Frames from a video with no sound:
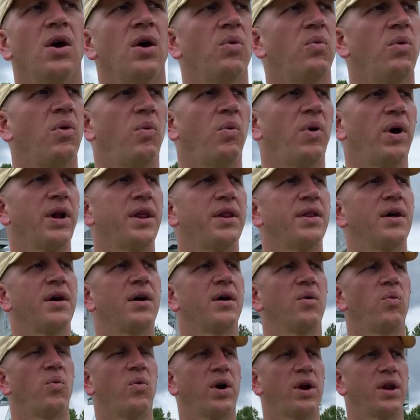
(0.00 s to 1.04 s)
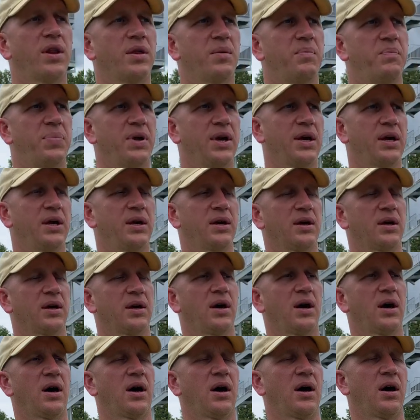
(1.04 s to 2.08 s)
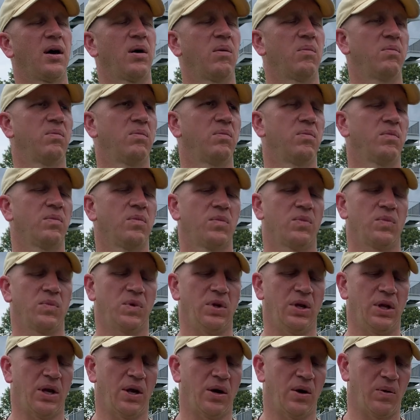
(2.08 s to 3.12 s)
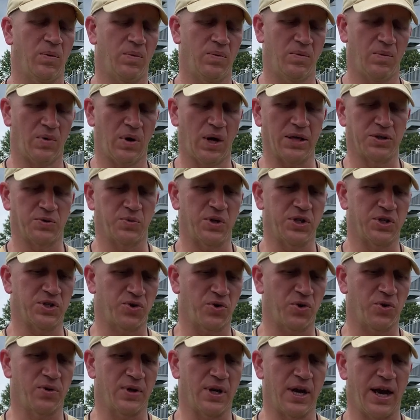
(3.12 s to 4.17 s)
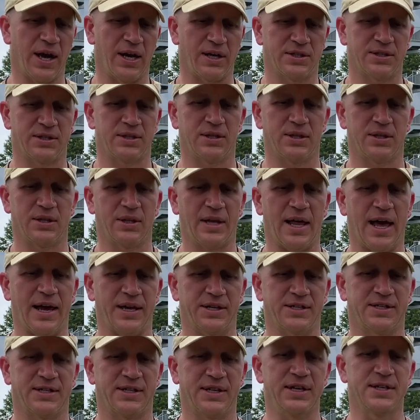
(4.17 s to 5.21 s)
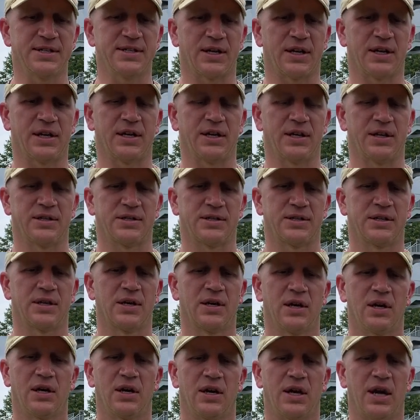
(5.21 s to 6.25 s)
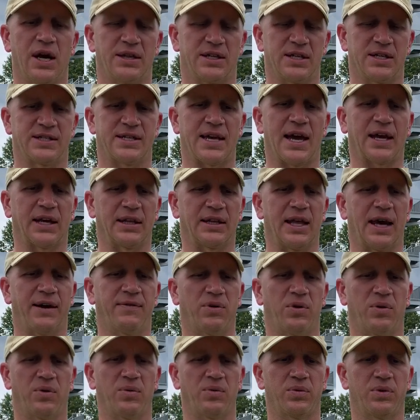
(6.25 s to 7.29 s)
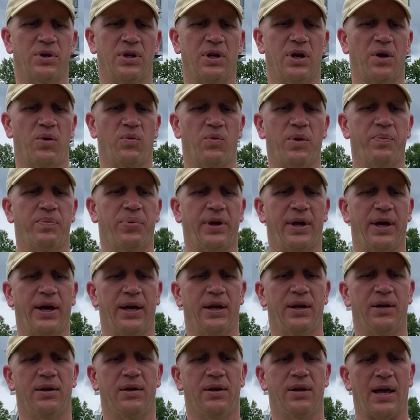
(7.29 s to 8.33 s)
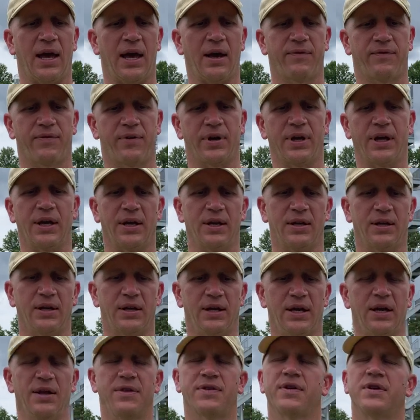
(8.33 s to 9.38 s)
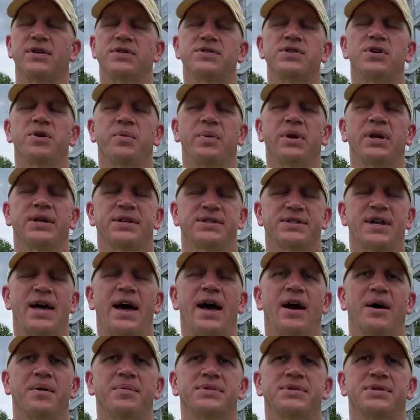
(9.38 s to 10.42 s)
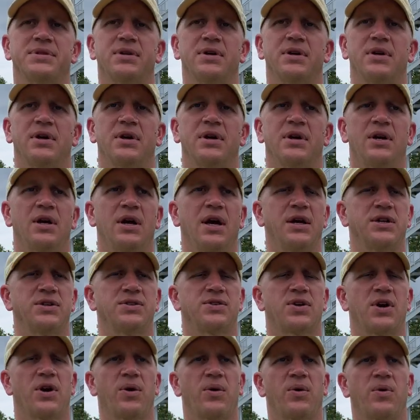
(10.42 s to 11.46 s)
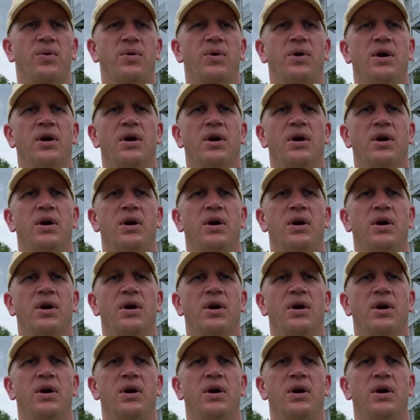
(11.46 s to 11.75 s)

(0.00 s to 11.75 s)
Well, one of the big, you know, as we scrutinized last season, is at the second level, you know, we played Anthony and Ethan too many snaps. And so,